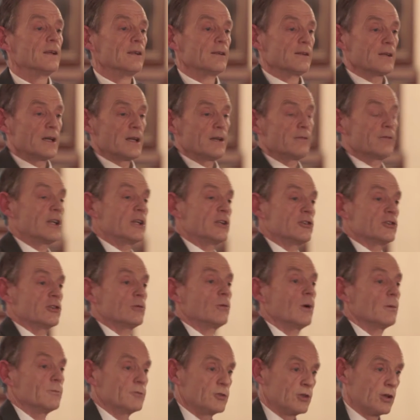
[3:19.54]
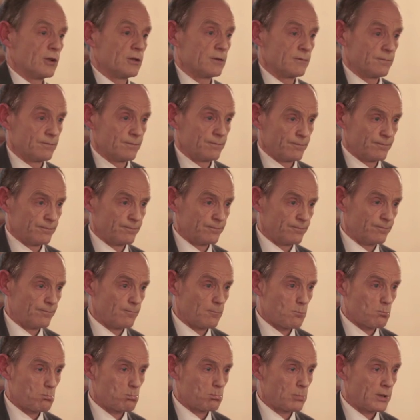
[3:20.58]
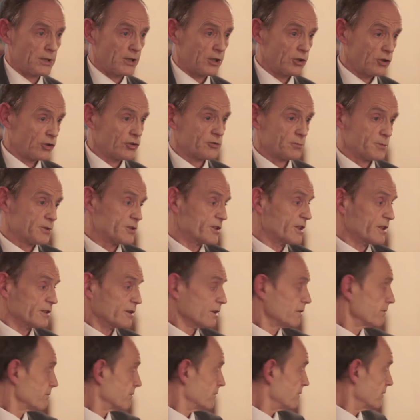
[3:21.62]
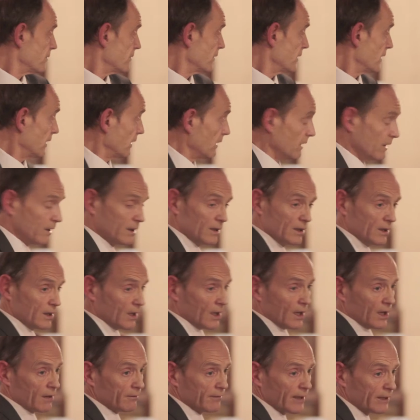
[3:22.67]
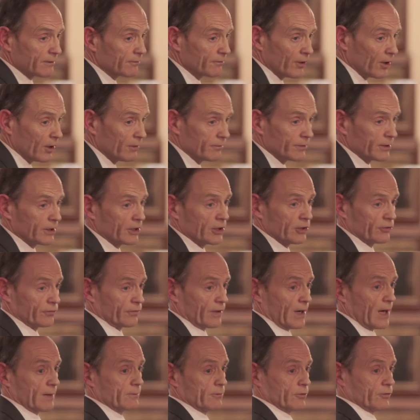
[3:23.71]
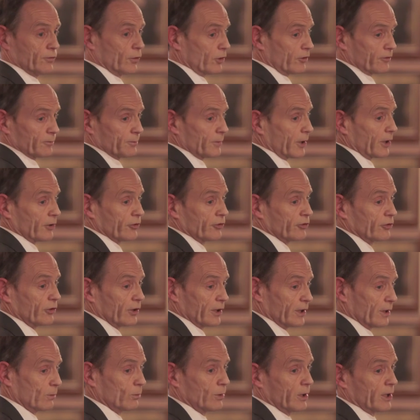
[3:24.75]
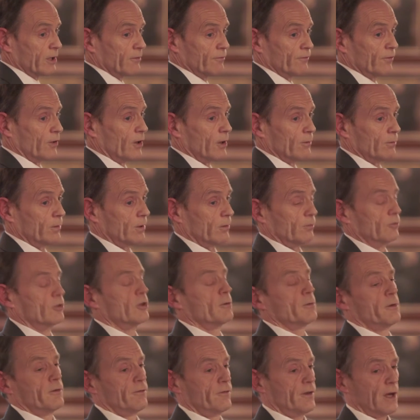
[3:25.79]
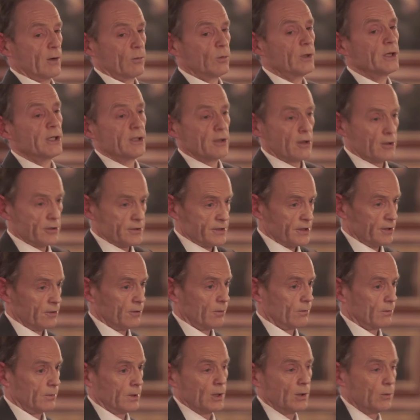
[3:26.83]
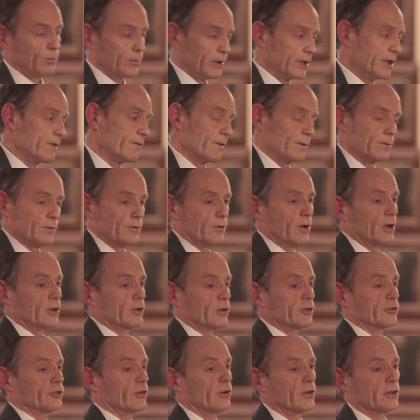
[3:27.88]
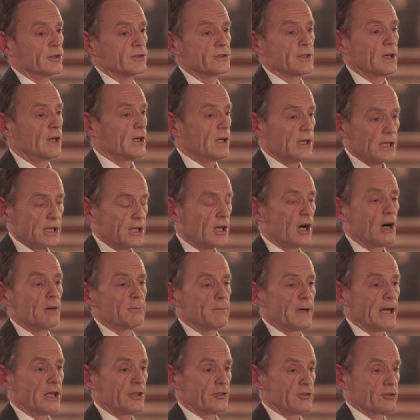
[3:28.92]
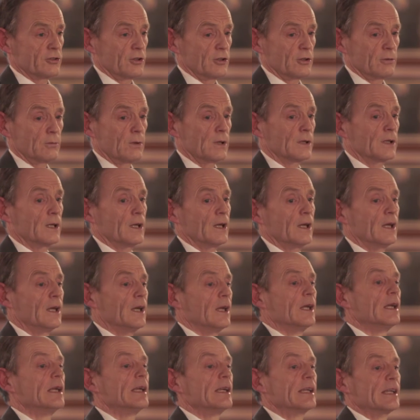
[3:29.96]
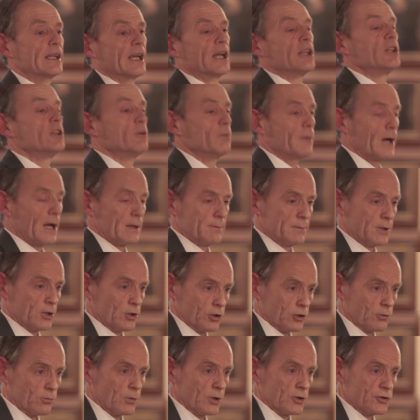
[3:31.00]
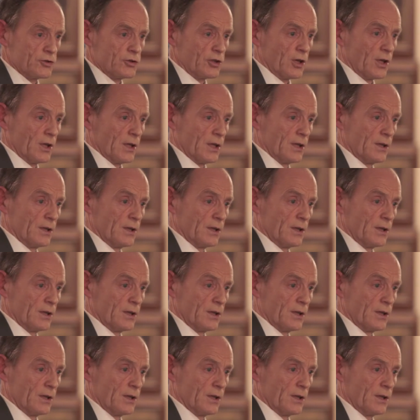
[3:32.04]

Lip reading: And he rings you up, John. And the customer says, oh, I've had 5 of these frames, 4 of them are on site, they're working fine, but to be fair, we got to look. We give them the wrong size, you can't make us another one. Can you make me another one, John?